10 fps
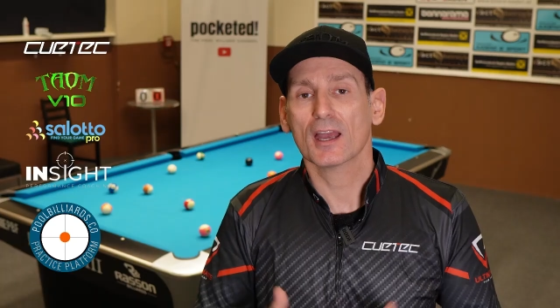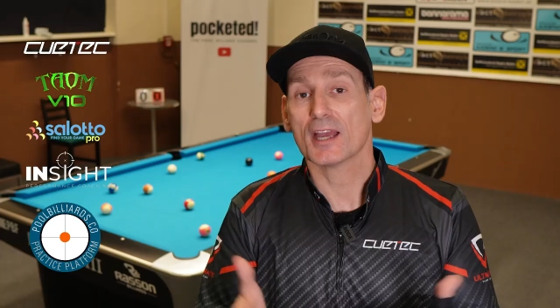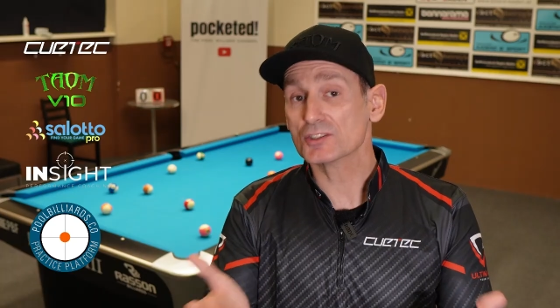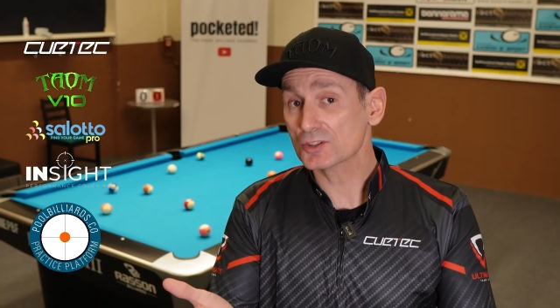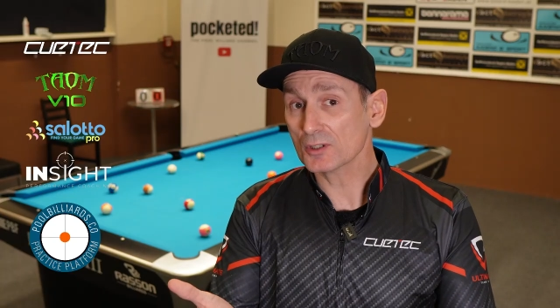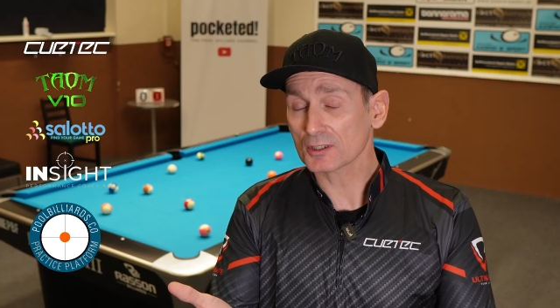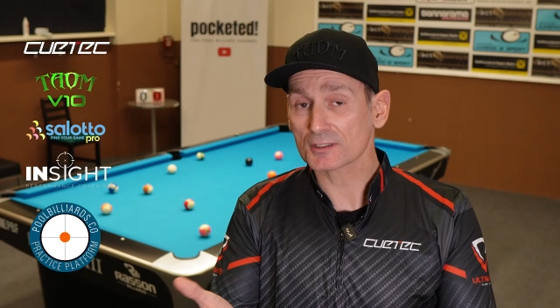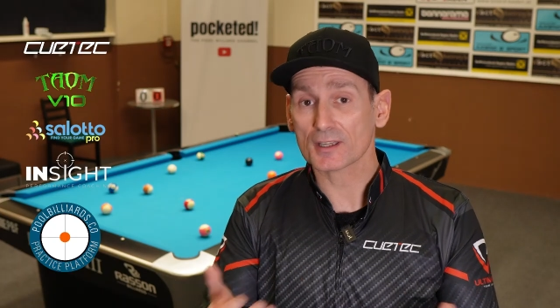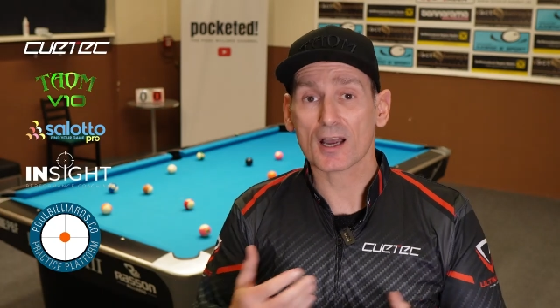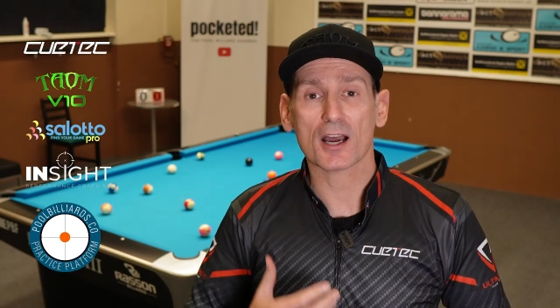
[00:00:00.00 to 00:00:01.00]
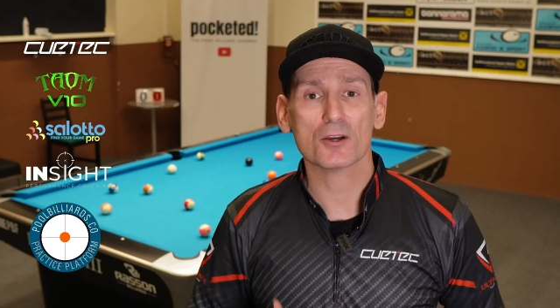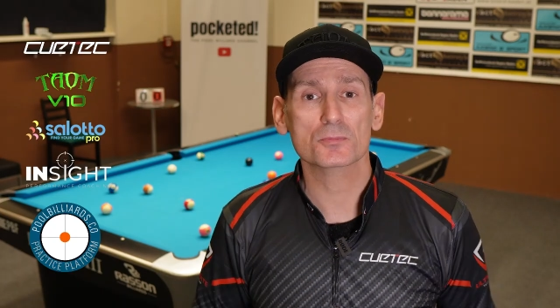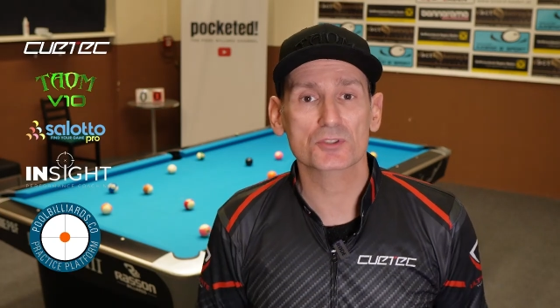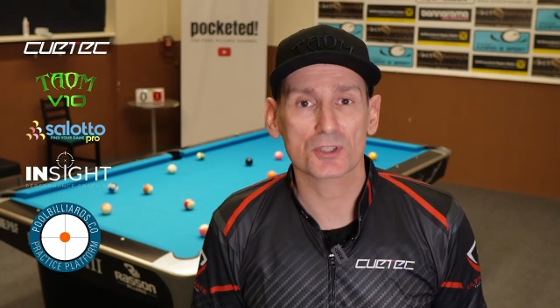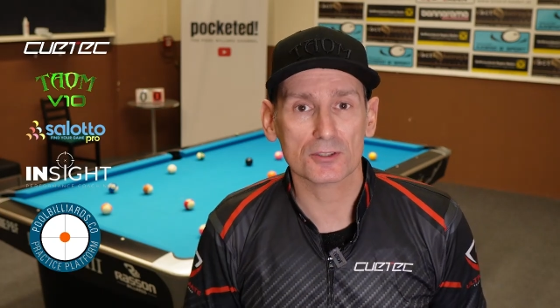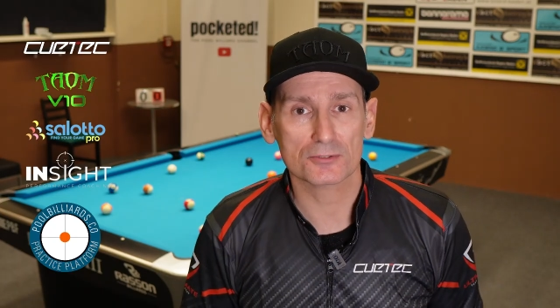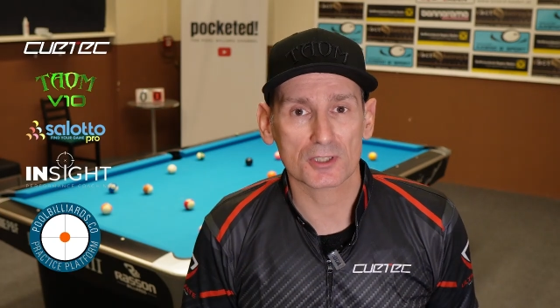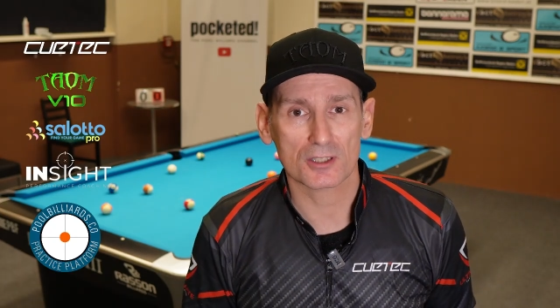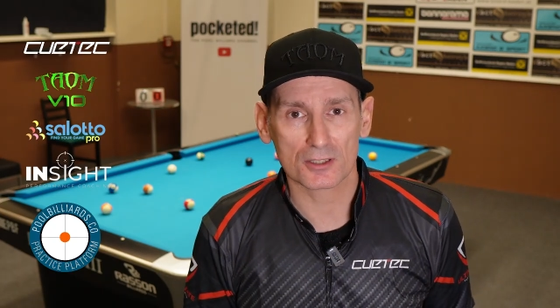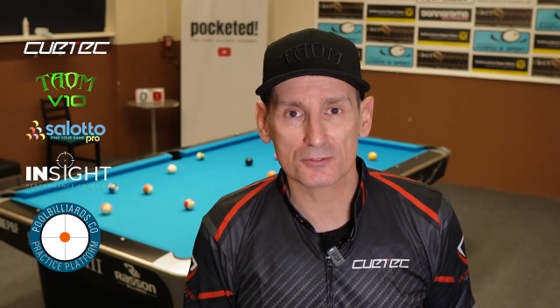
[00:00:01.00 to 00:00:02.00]
As you out there, I observed a
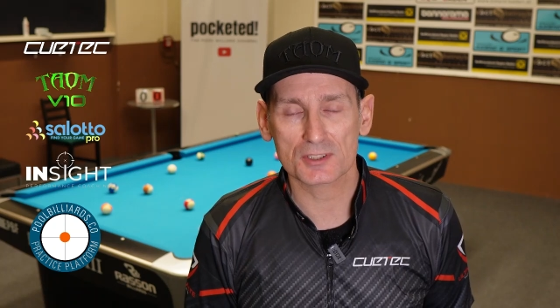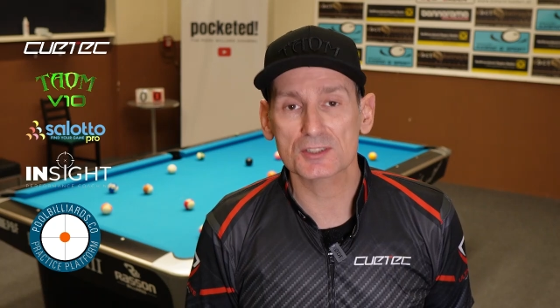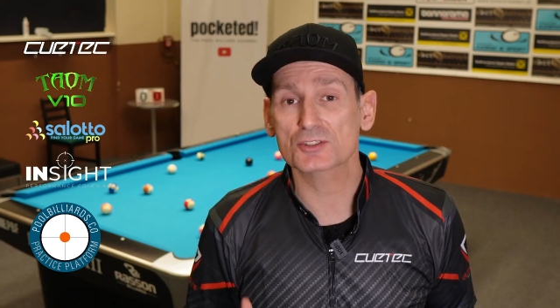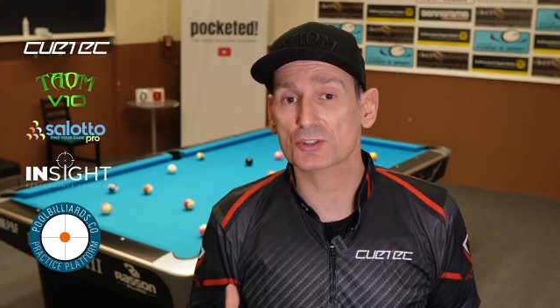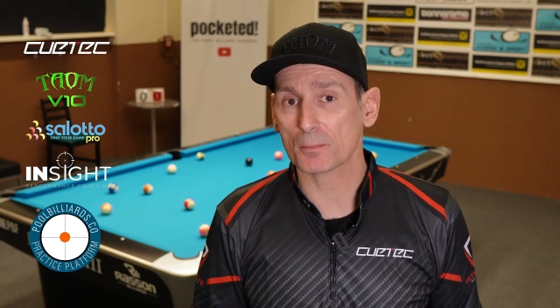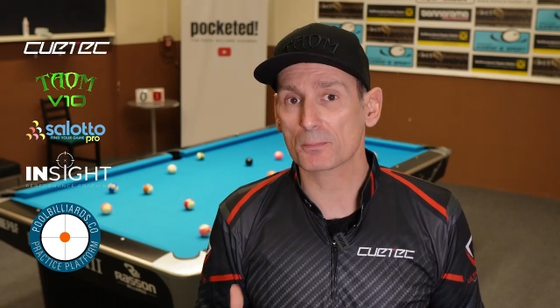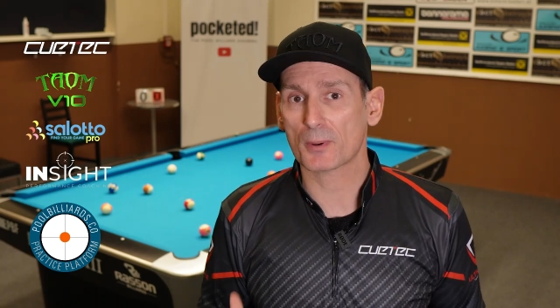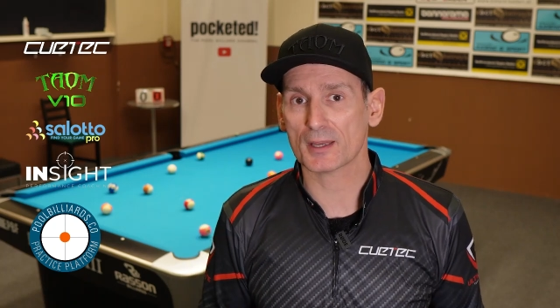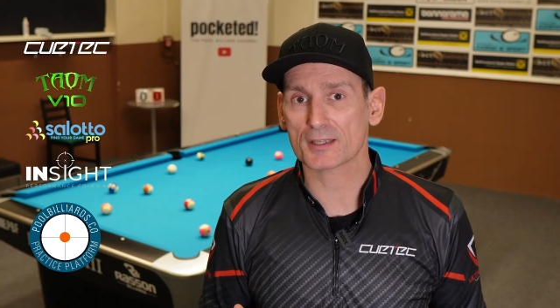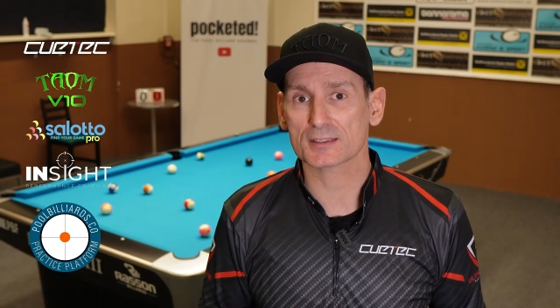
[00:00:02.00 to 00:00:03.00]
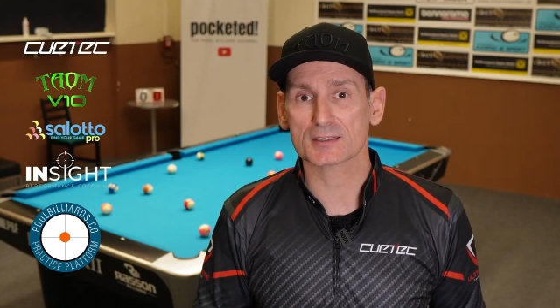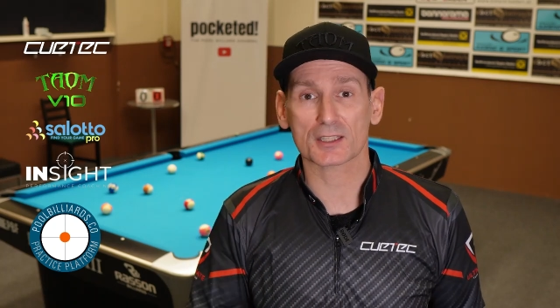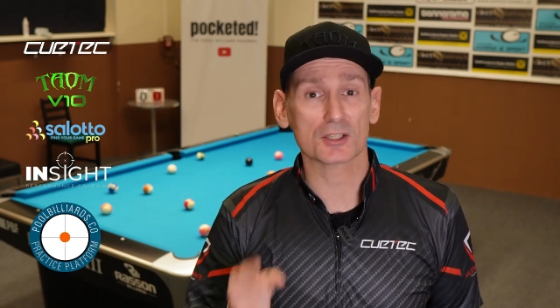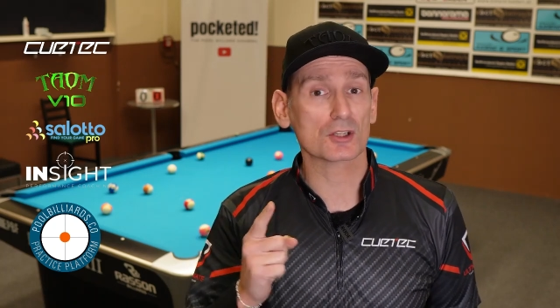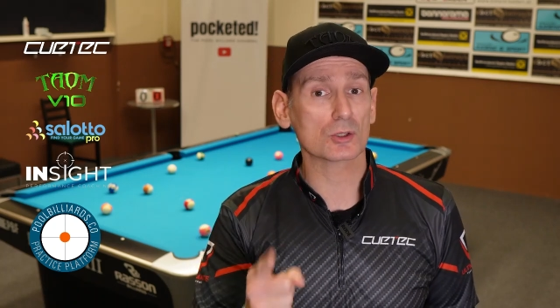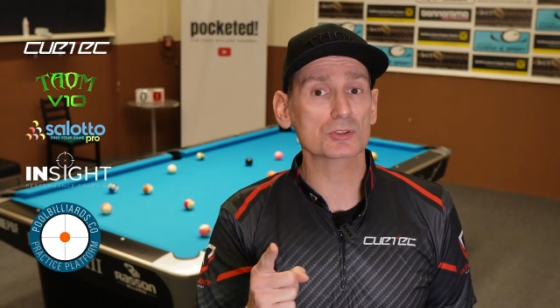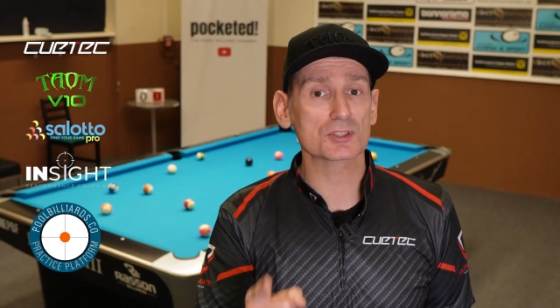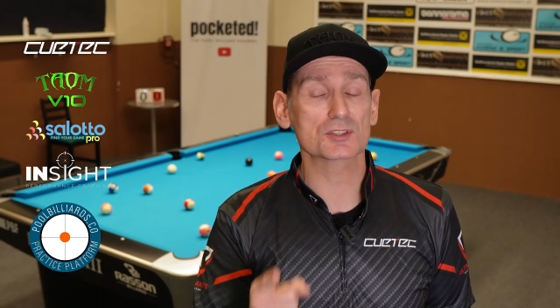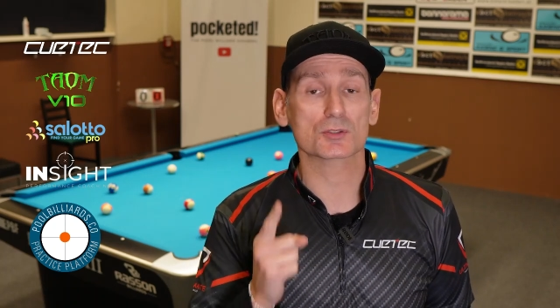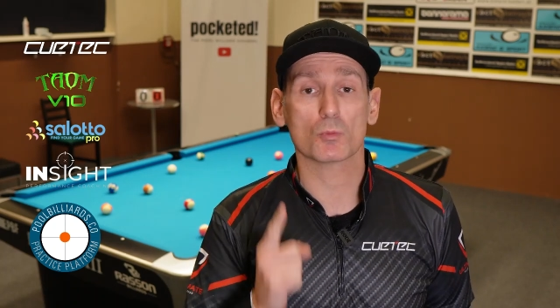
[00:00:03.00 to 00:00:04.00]
lot of these top players and I
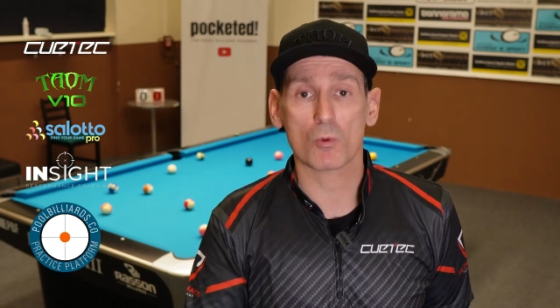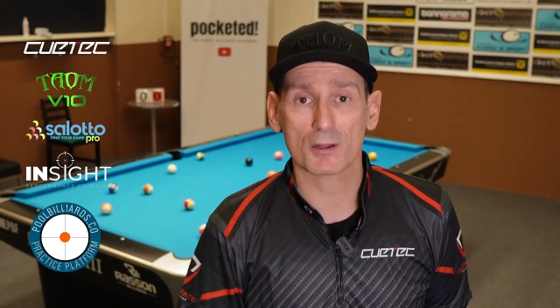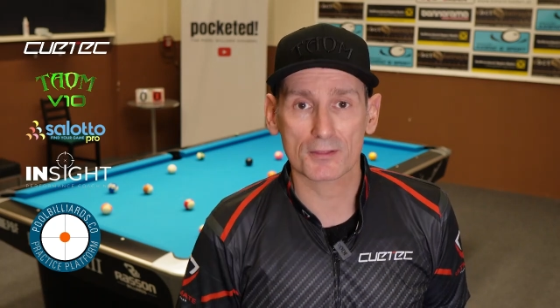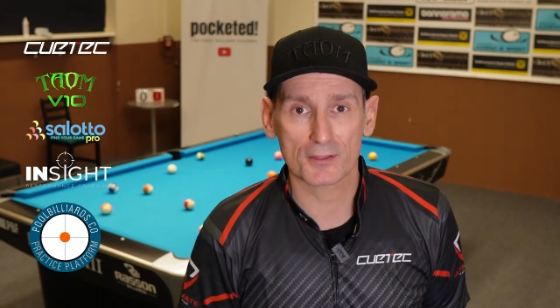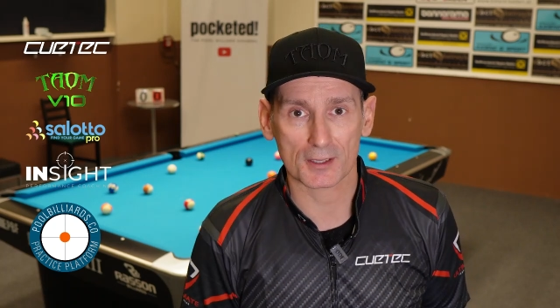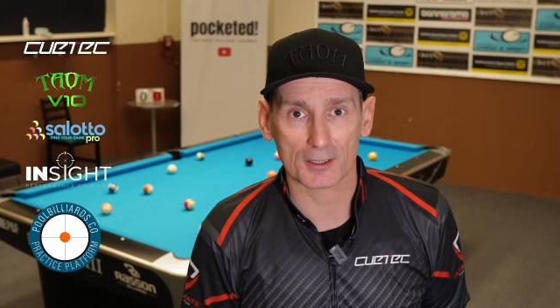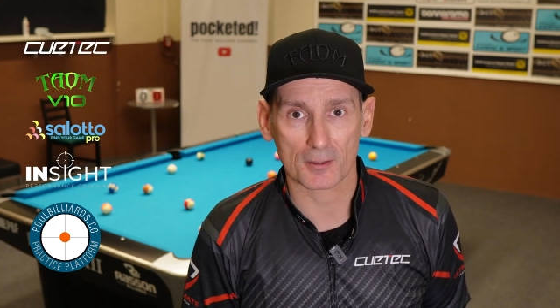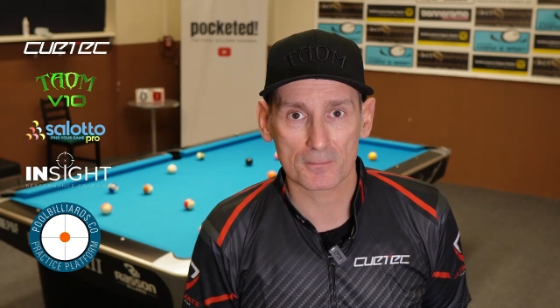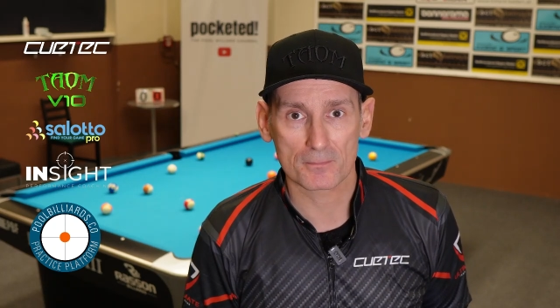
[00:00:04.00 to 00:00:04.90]
noticed one thing.